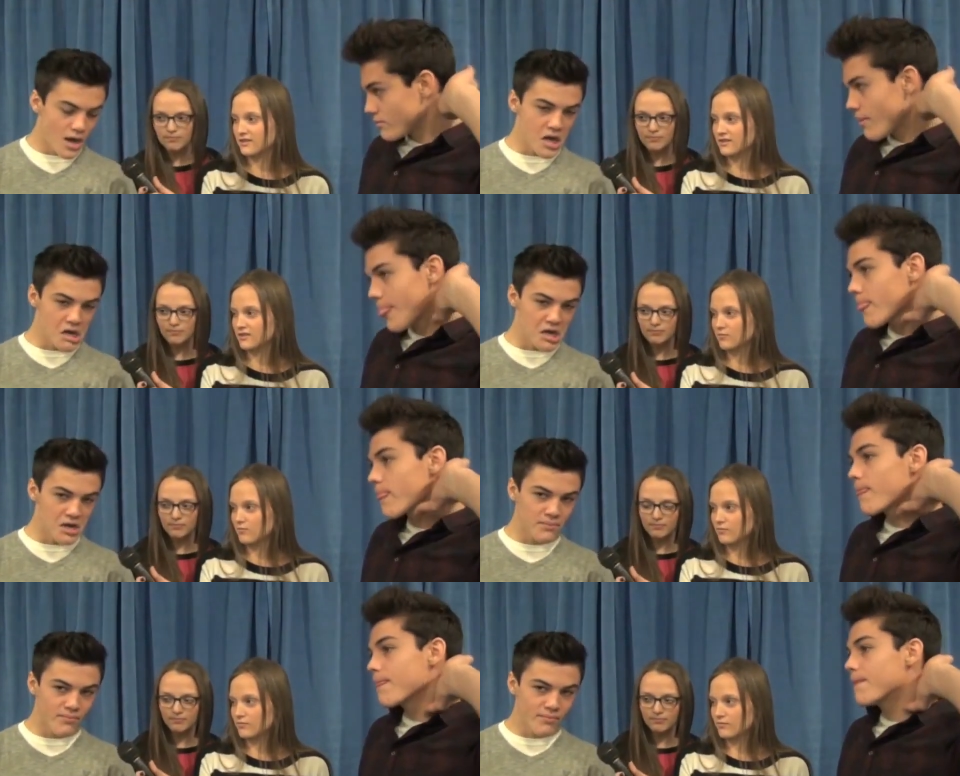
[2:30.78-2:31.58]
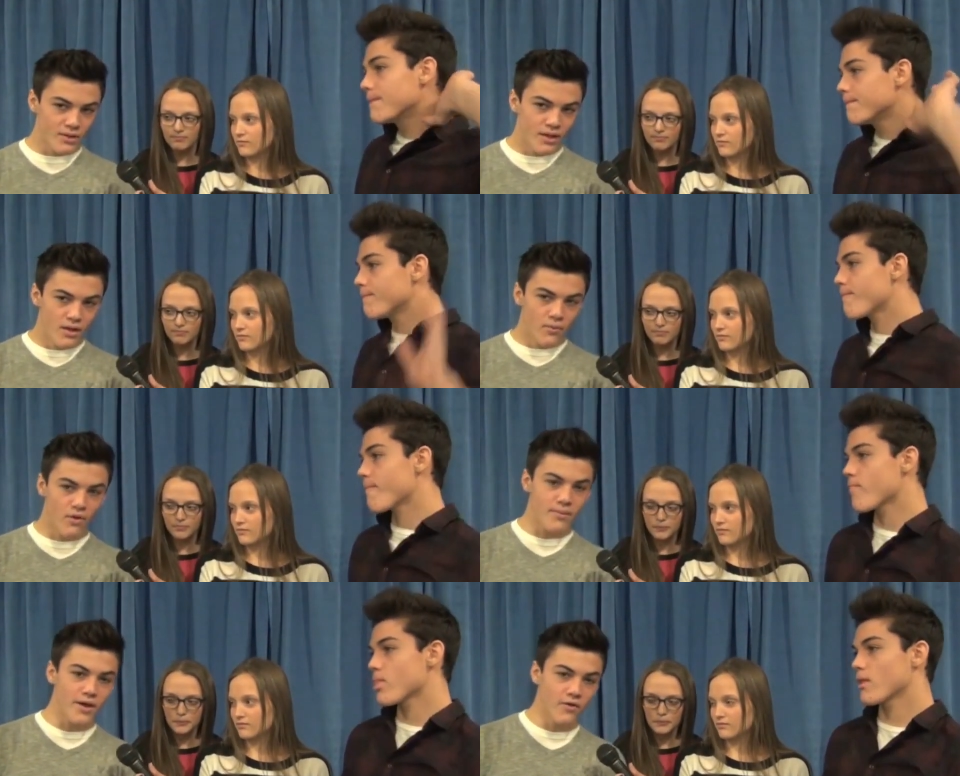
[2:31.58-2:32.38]
Speaker 1: Um, well,
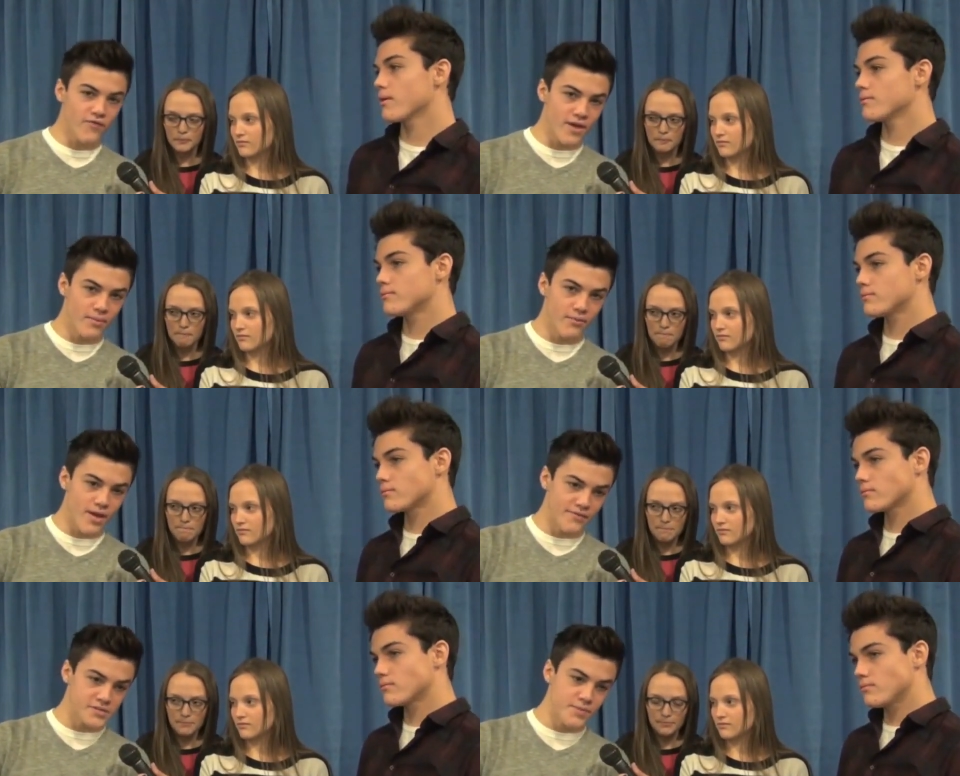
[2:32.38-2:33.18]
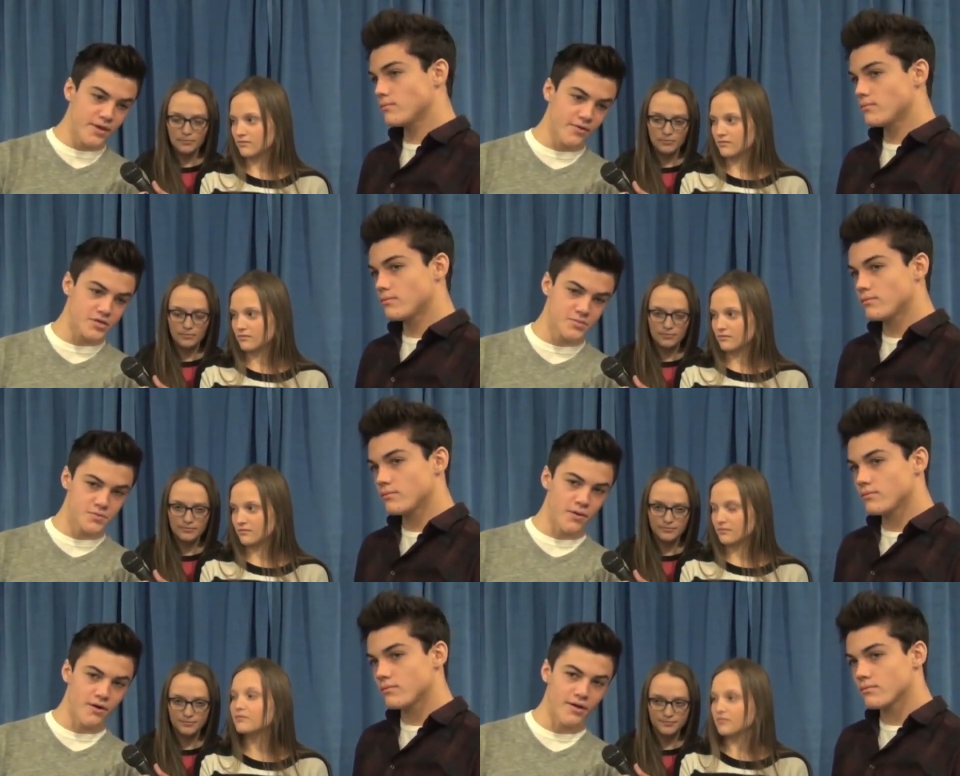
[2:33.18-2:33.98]
my whole family we have this big Christmas
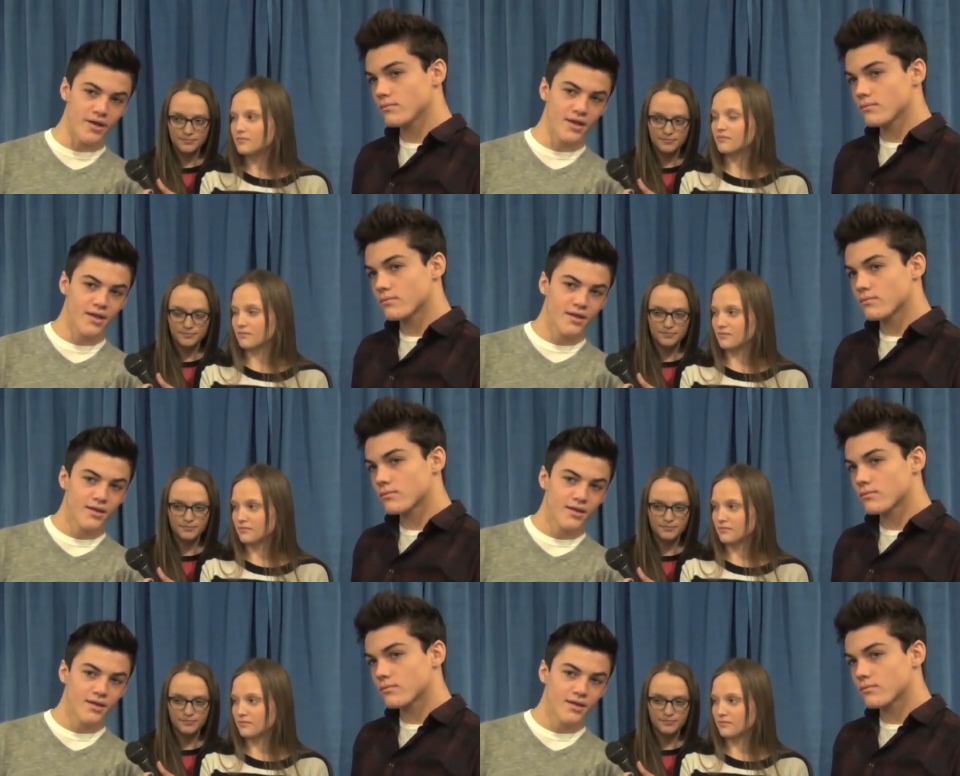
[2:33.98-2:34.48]
party,